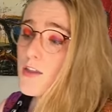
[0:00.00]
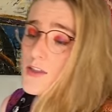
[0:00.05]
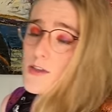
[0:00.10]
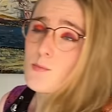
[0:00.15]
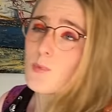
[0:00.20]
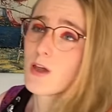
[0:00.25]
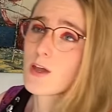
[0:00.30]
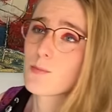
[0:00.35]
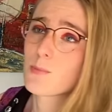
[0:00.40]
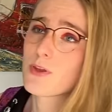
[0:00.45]
think
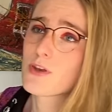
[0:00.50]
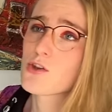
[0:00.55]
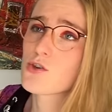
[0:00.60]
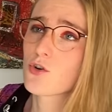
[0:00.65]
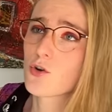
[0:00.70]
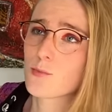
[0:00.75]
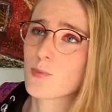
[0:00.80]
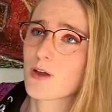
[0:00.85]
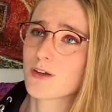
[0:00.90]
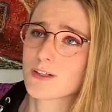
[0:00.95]
my opinion
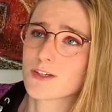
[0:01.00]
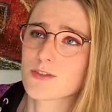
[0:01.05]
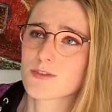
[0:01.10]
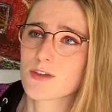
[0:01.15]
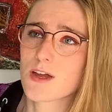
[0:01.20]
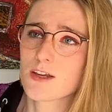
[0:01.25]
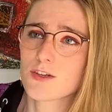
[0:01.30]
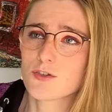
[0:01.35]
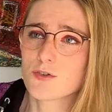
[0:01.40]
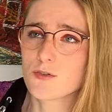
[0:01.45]
on Margaret
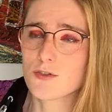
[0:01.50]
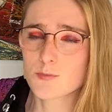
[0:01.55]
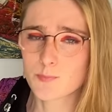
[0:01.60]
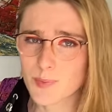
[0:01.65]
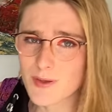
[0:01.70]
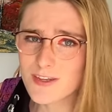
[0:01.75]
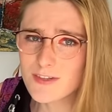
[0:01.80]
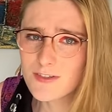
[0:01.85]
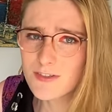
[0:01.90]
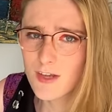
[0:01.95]
Thatcher is
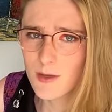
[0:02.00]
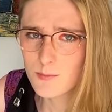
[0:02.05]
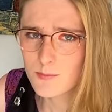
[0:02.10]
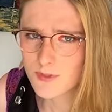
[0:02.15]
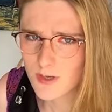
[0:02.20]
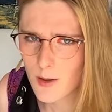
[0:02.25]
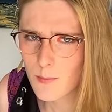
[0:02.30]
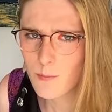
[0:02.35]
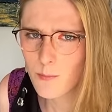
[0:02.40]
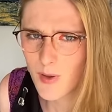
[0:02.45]
best
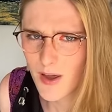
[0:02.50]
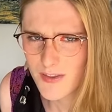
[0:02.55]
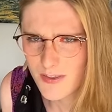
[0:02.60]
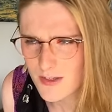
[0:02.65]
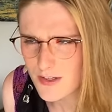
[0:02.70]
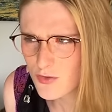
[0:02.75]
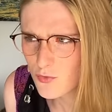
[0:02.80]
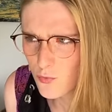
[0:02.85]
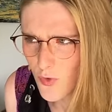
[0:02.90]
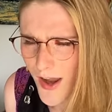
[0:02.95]
summed up by
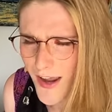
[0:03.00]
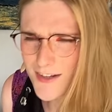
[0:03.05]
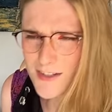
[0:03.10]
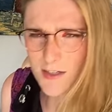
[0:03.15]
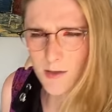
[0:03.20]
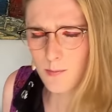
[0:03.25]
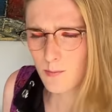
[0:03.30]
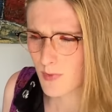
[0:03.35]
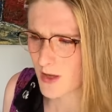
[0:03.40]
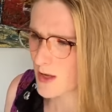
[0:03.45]
this
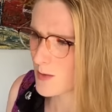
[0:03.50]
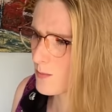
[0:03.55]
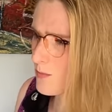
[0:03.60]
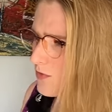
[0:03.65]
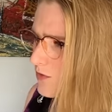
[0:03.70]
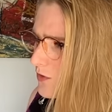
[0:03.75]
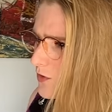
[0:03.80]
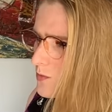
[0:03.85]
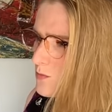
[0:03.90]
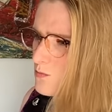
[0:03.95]
random meme
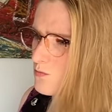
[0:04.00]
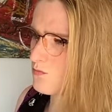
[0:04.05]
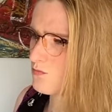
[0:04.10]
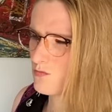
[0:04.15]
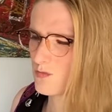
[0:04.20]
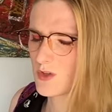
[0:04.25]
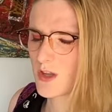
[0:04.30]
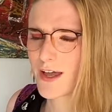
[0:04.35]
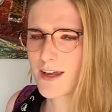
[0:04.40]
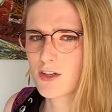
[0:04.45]
from
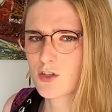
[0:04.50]
like